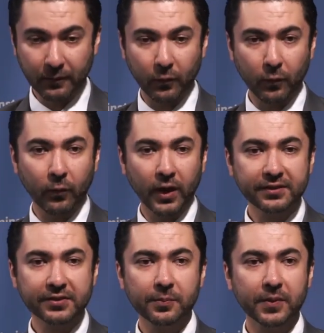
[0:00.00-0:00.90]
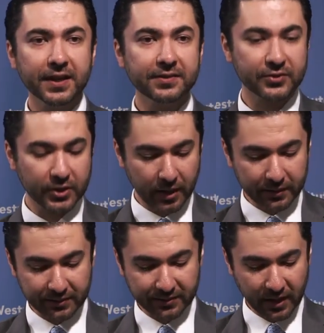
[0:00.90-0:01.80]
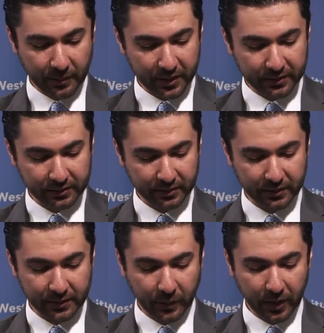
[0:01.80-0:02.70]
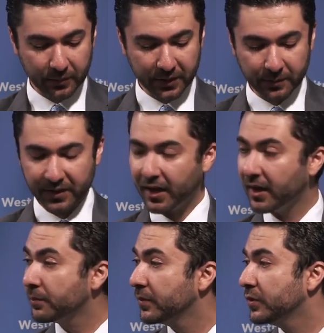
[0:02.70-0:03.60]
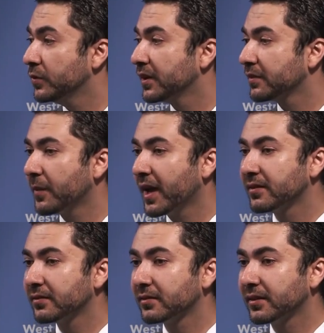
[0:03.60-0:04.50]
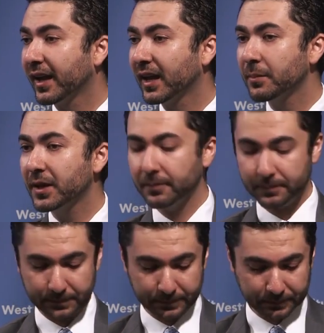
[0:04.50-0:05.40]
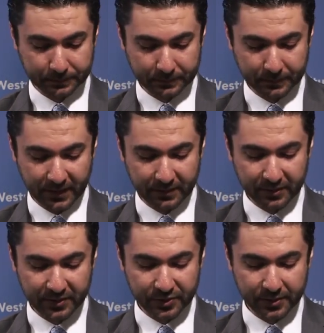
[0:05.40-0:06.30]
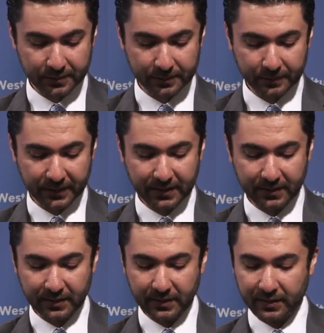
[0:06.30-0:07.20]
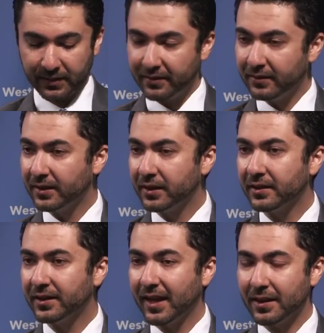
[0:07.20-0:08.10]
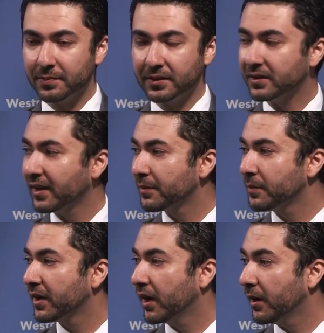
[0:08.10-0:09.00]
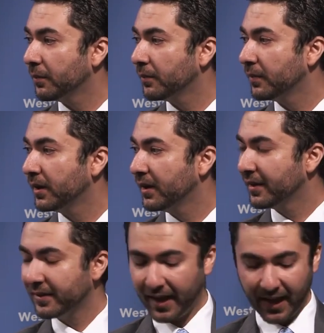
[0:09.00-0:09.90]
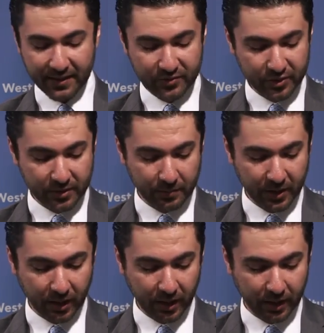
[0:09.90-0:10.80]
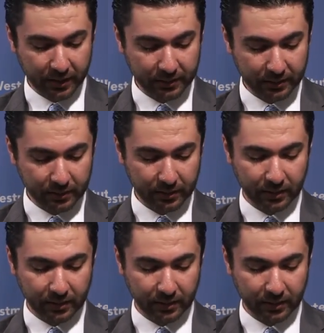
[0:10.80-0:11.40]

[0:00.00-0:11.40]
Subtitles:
What replaced Shah? The Islamic Republic became US main enemy in the region. It had become the engine behind